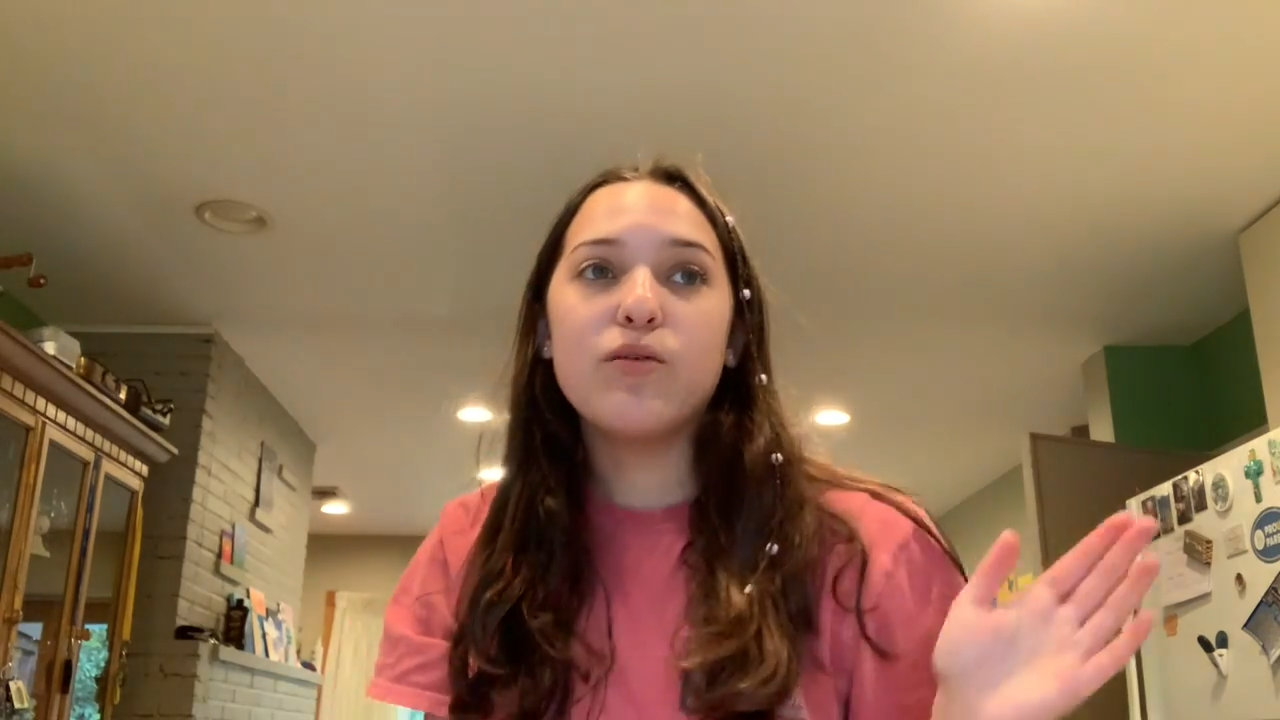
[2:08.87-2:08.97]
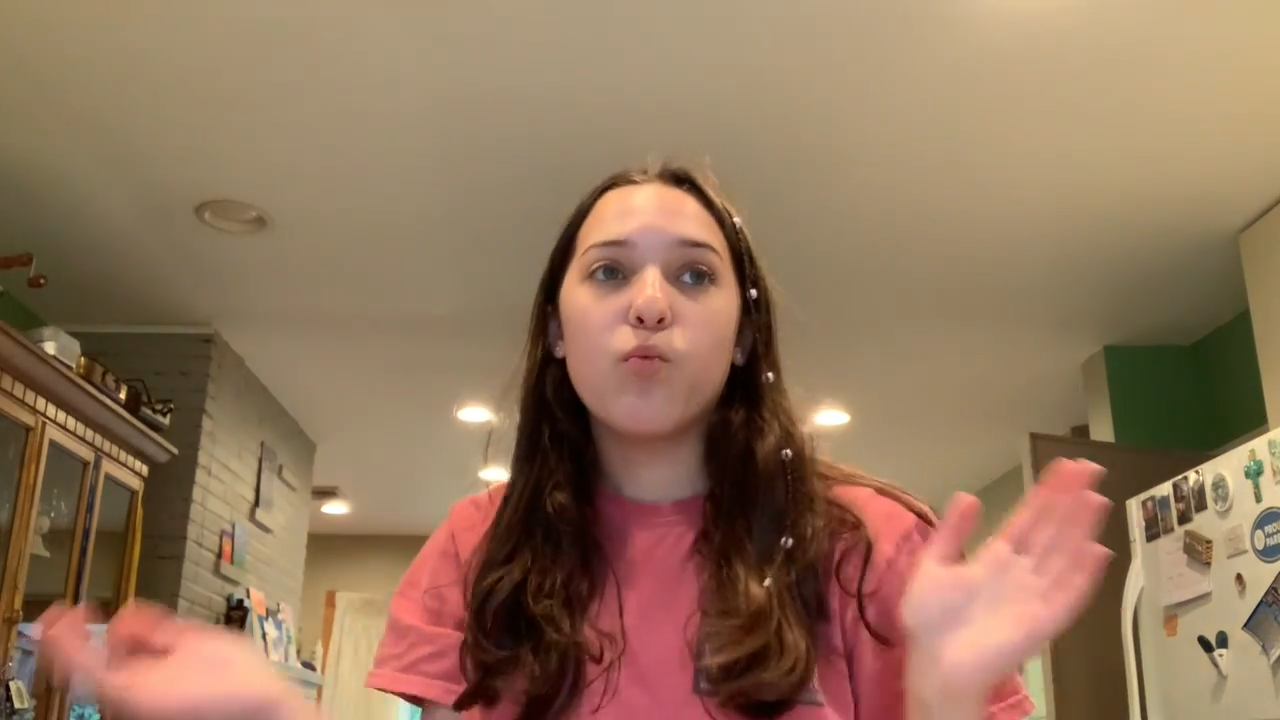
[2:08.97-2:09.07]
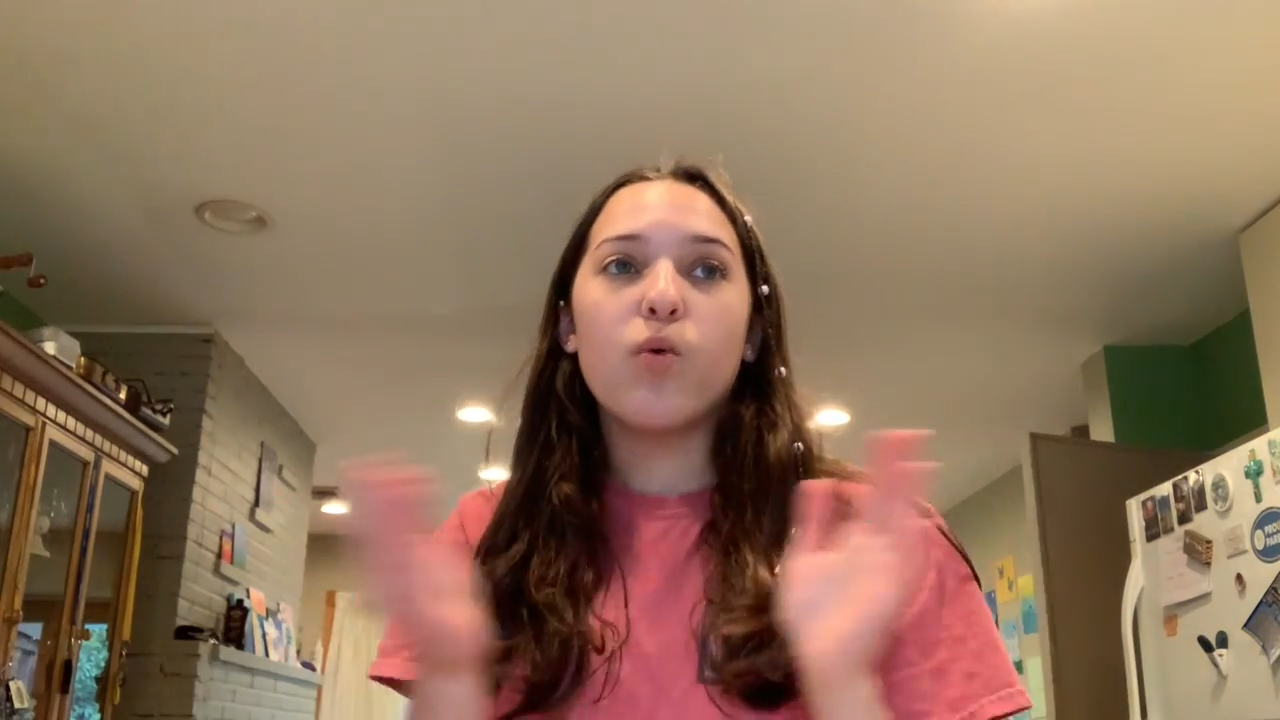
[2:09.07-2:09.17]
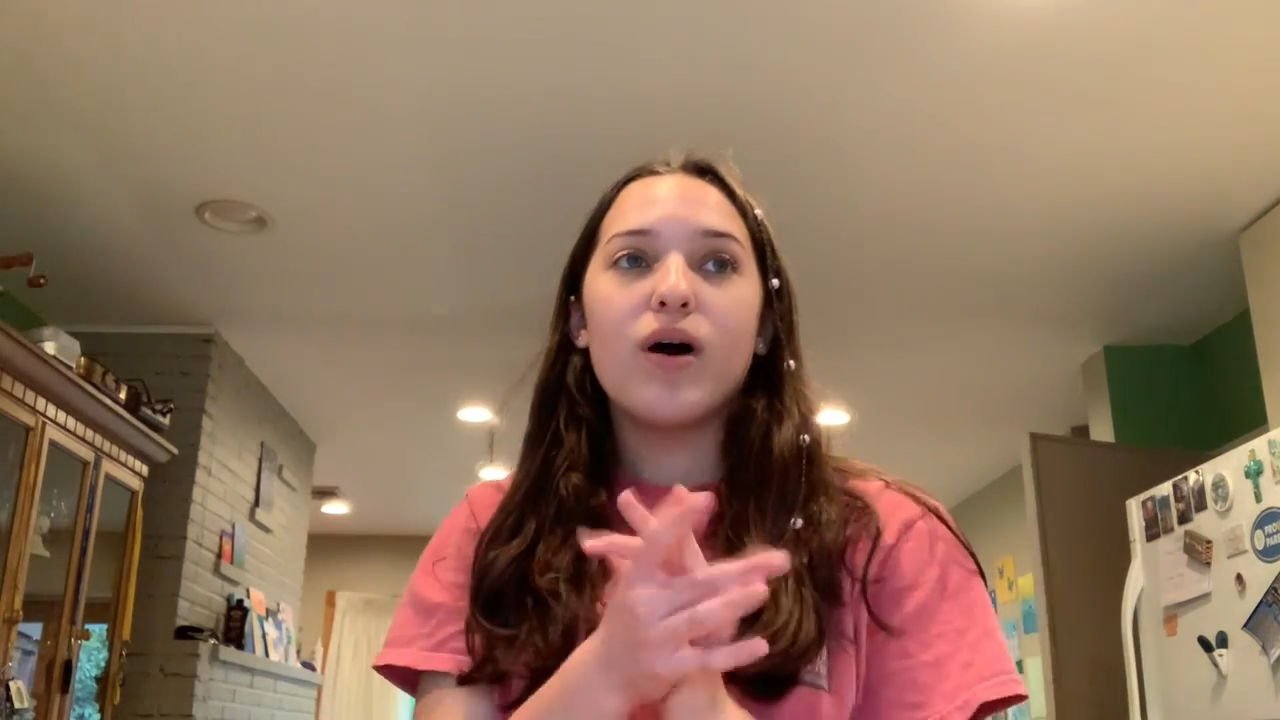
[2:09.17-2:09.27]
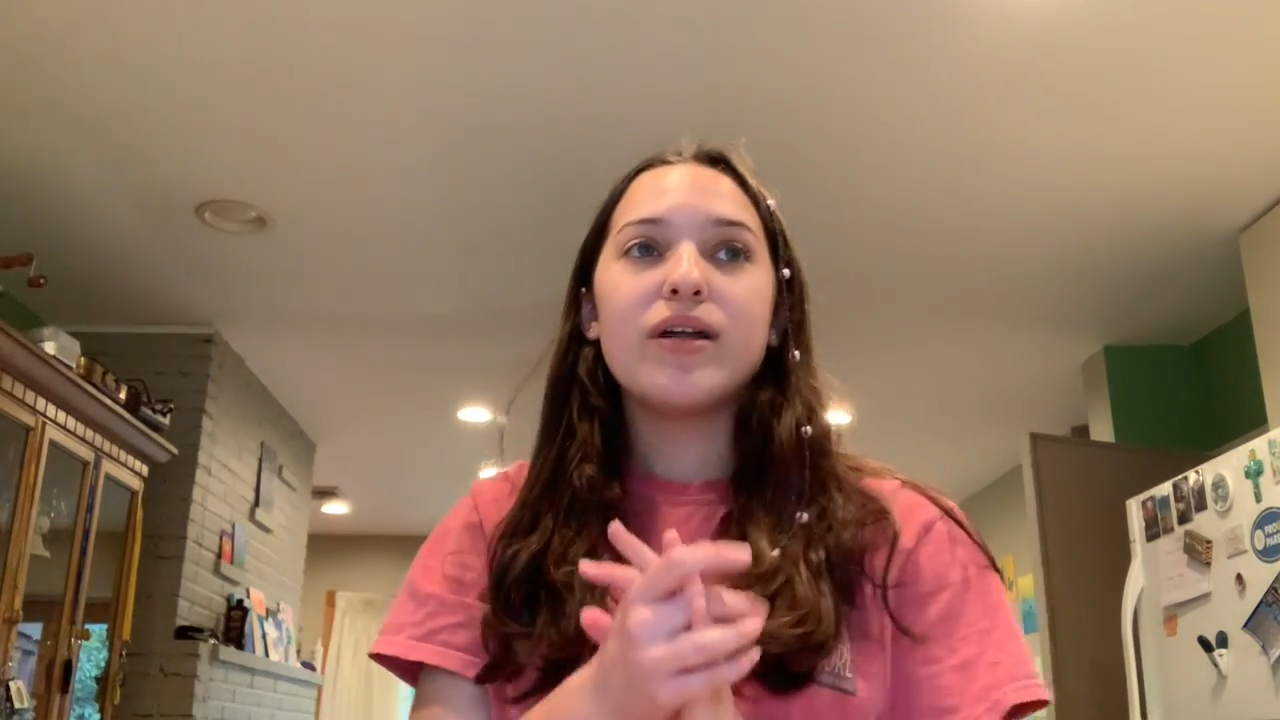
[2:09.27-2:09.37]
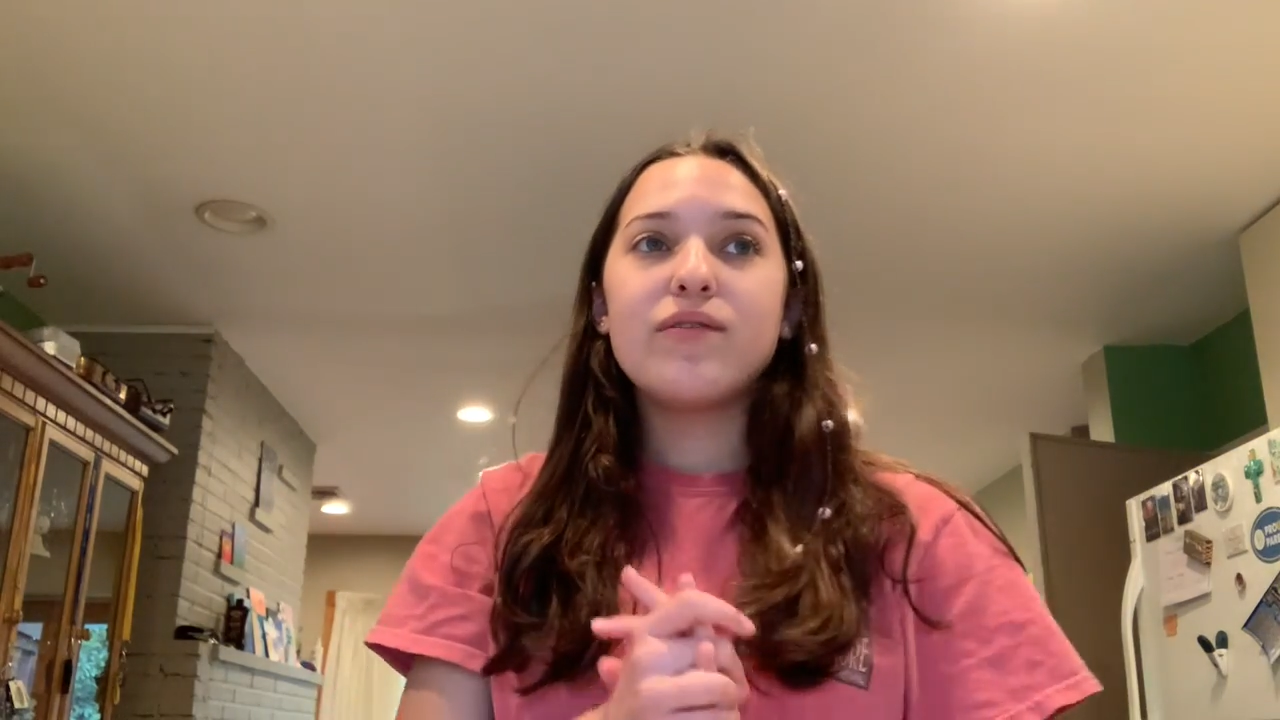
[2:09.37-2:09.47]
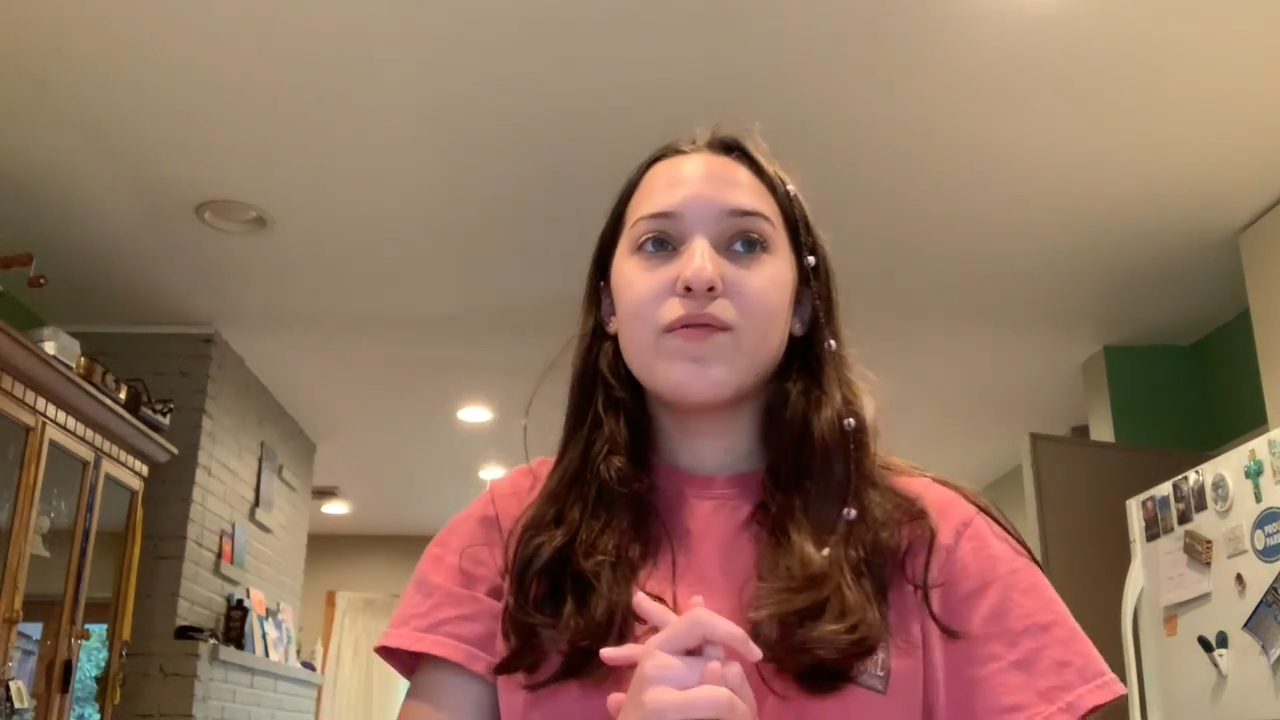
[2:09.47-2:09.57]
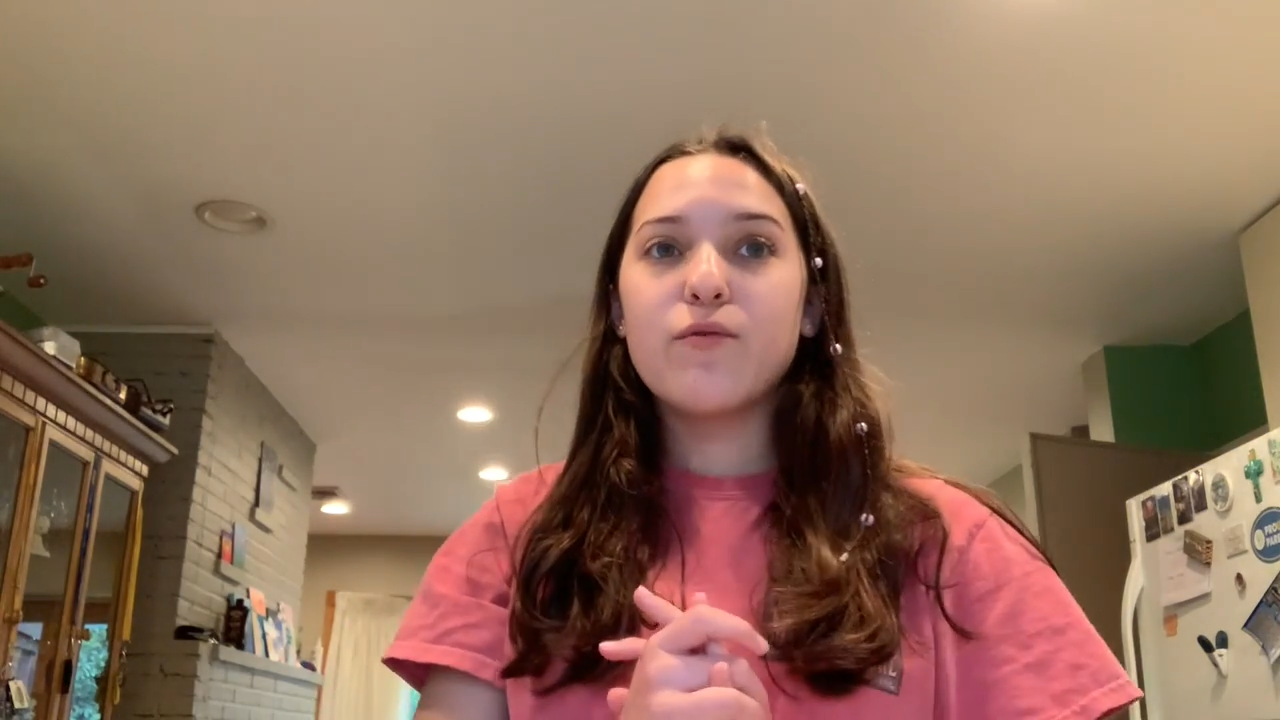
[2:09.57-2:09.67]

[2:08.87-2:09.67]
one